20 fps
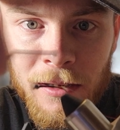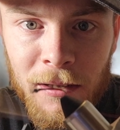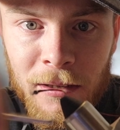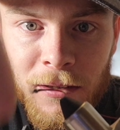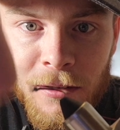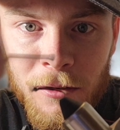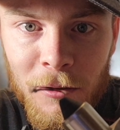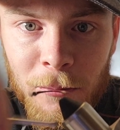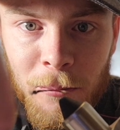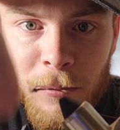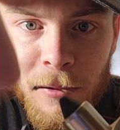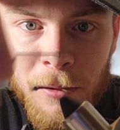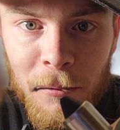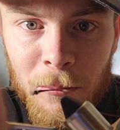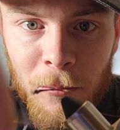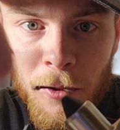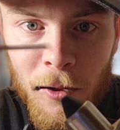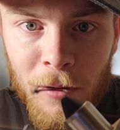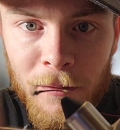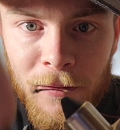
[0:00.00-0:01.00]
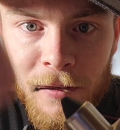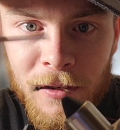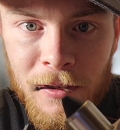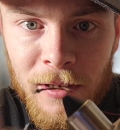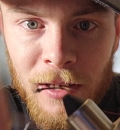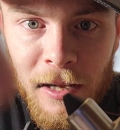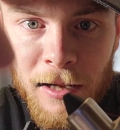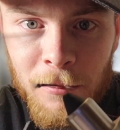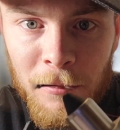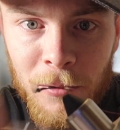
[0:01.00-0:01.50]
a little bit more of a
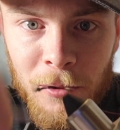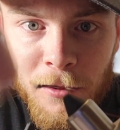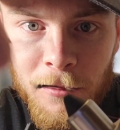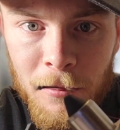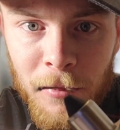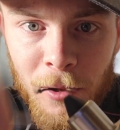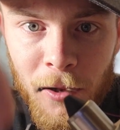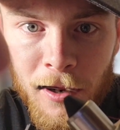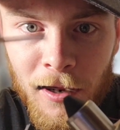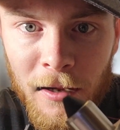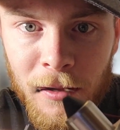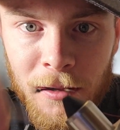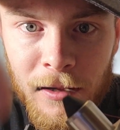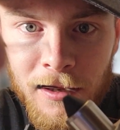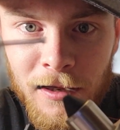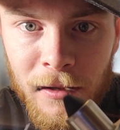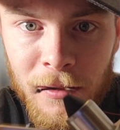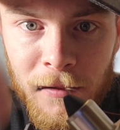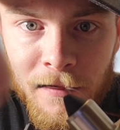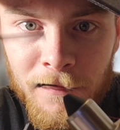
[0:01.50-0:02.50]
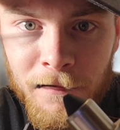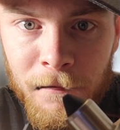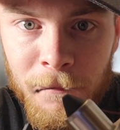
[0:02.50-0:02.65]
tapered body.